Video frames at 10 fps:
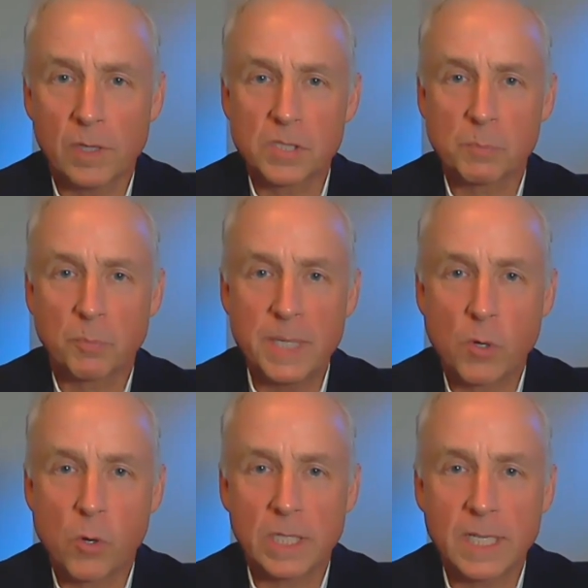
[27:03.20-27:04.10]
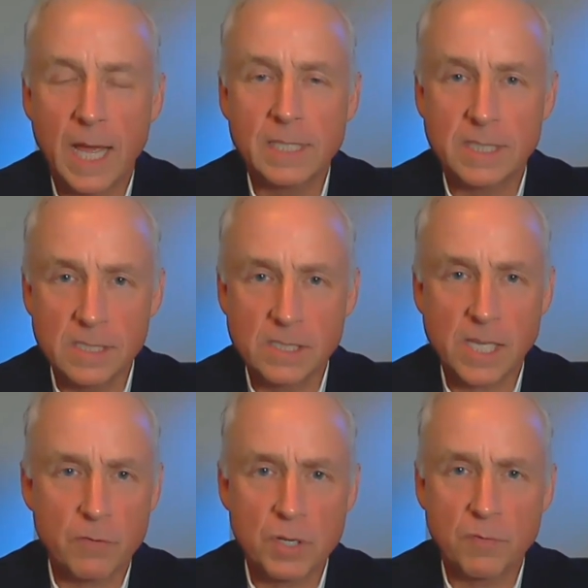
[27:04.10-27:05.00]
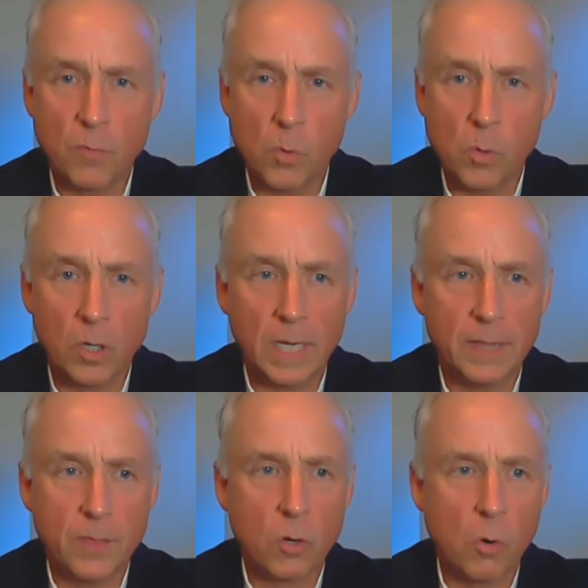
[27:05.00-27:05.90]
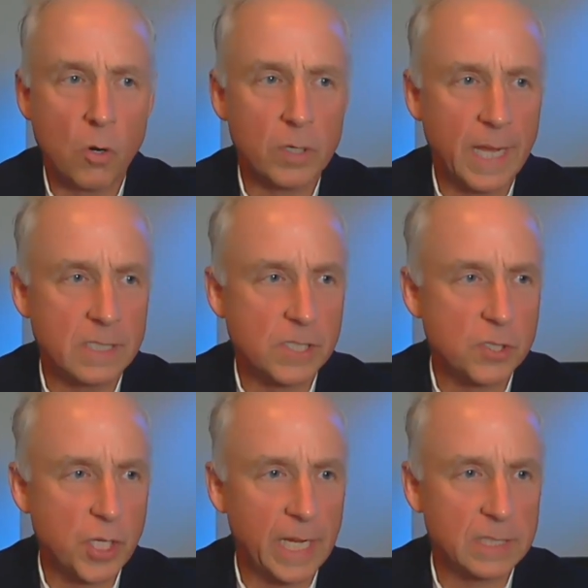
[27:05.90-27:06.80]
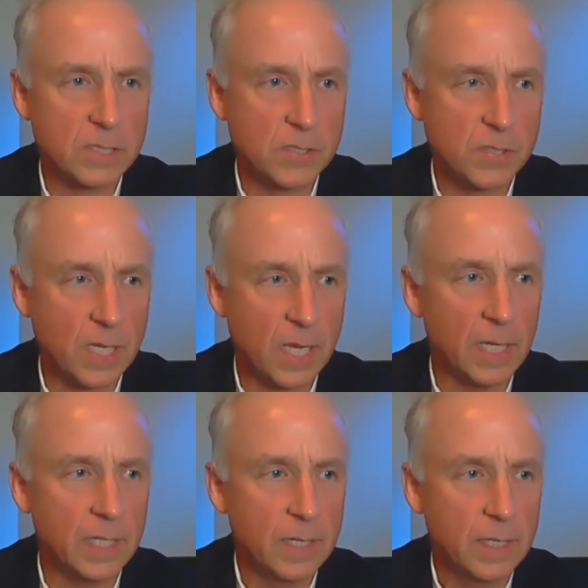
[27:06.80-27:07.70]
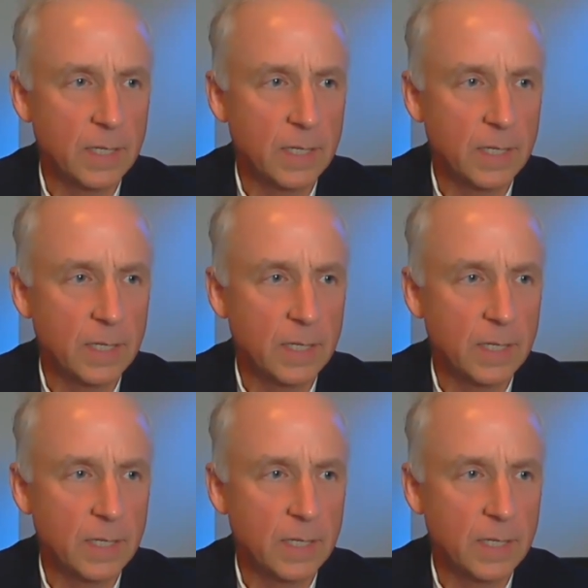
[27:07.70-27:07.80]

the Supreme Court in 1974, and the court has the chance to say,